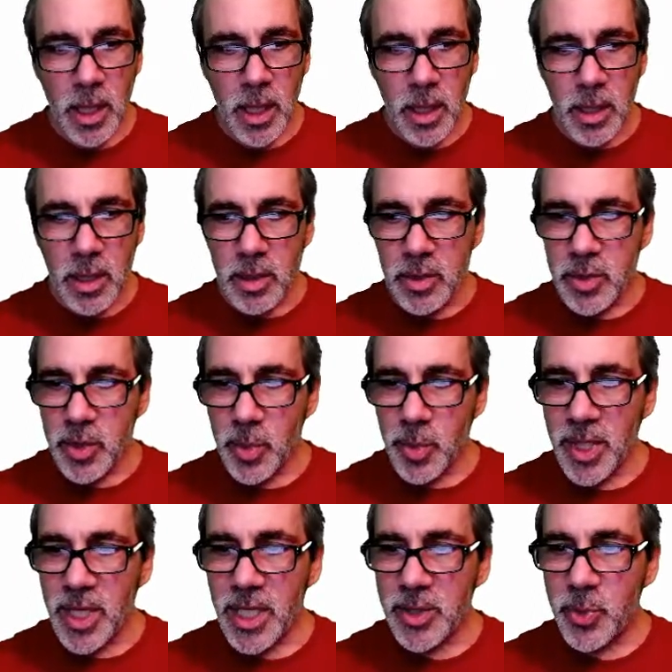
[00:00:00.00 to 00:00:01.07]
assuming
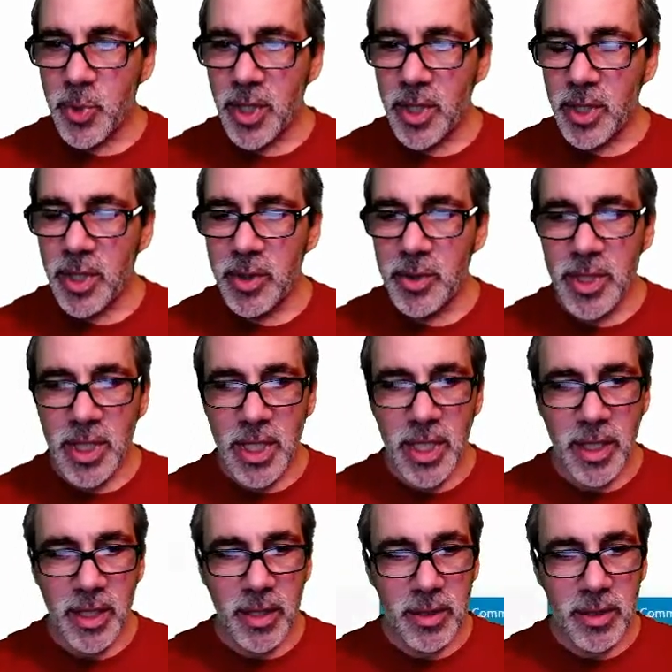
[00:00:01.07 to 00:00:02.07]
that's what you're using here.